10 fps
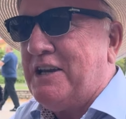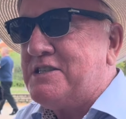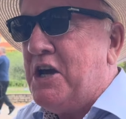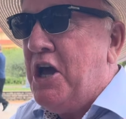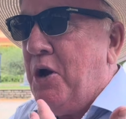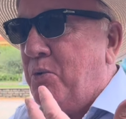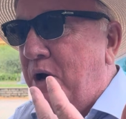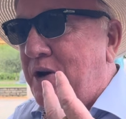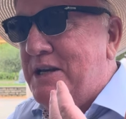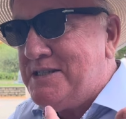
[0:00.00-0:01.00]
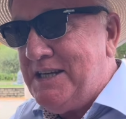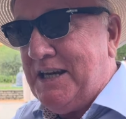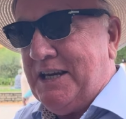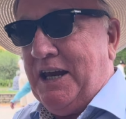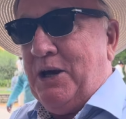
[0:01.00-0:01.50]
us. We're His
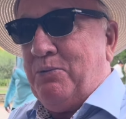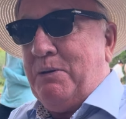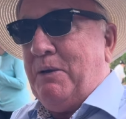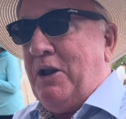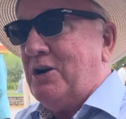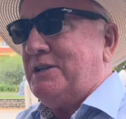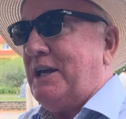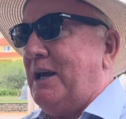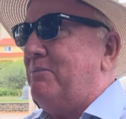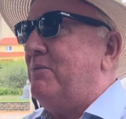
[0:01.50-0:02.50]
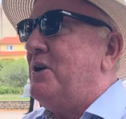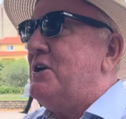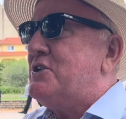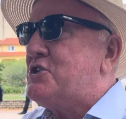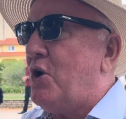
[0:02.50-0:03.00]
DNA. We belong to Him.
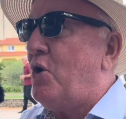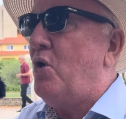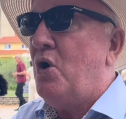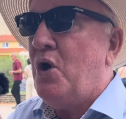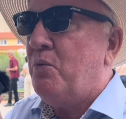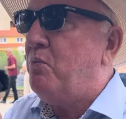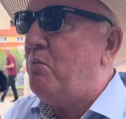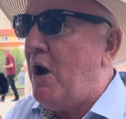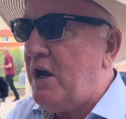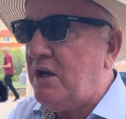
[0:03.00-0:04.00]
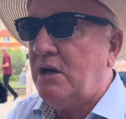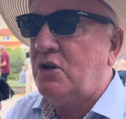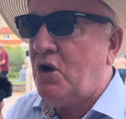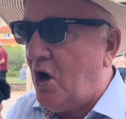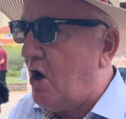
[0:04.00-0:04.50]
So my
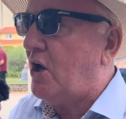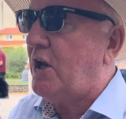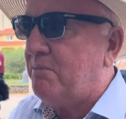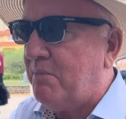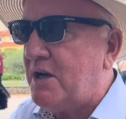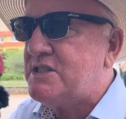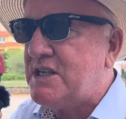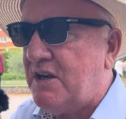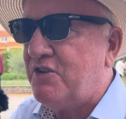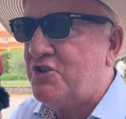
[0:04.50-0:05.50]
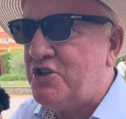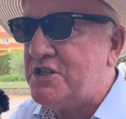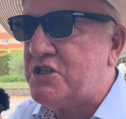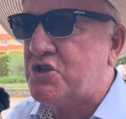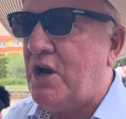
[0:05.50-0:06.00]
God and my Savior
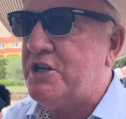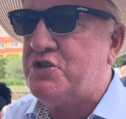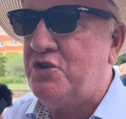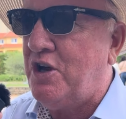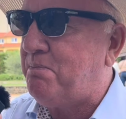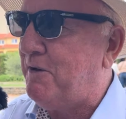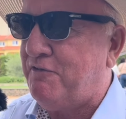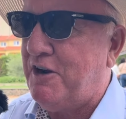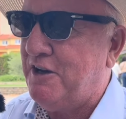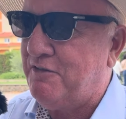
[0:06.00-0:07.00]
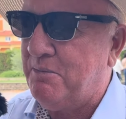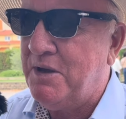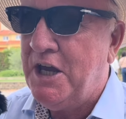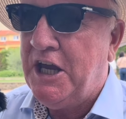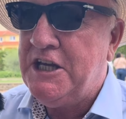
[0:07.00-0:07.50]
Jesus Christ, do not be afraid of him.
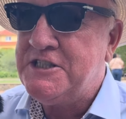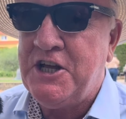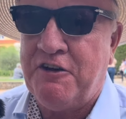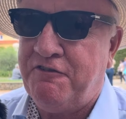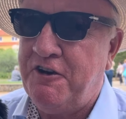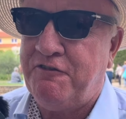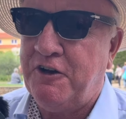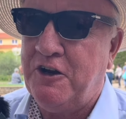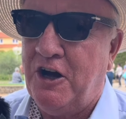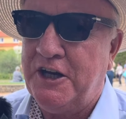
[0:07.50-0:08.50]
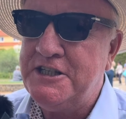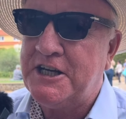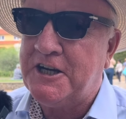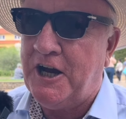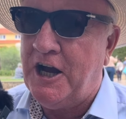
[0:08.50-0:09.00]
He's not a fearful God, he's a
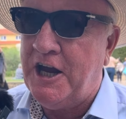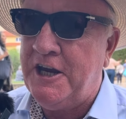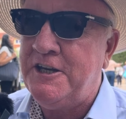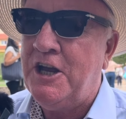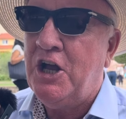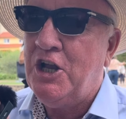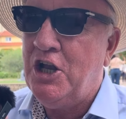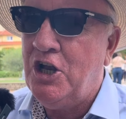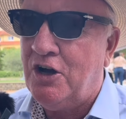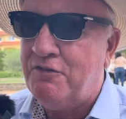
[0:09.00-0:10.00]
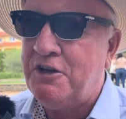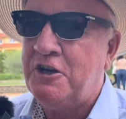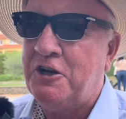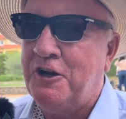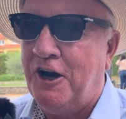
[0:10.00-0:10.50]
kind,
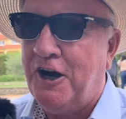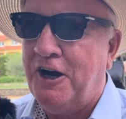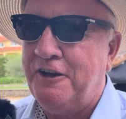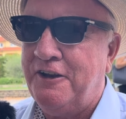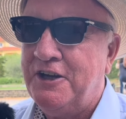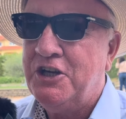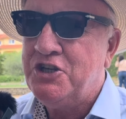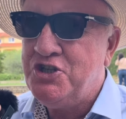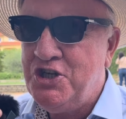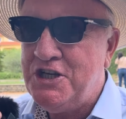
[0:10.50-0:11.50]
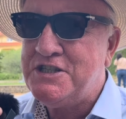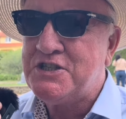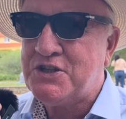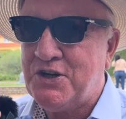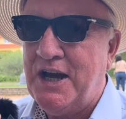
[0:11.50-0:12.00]
loving God,
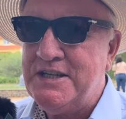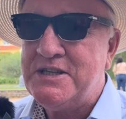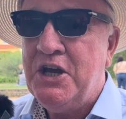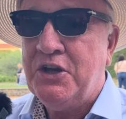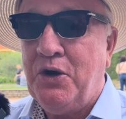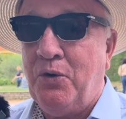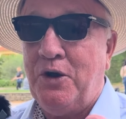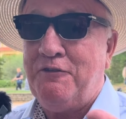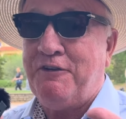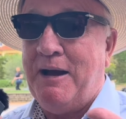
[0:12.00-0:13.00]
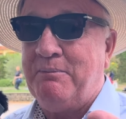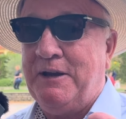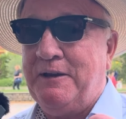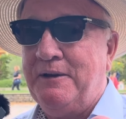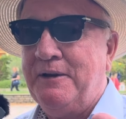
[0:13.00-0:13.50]
Jesus Christ. The Holy Family,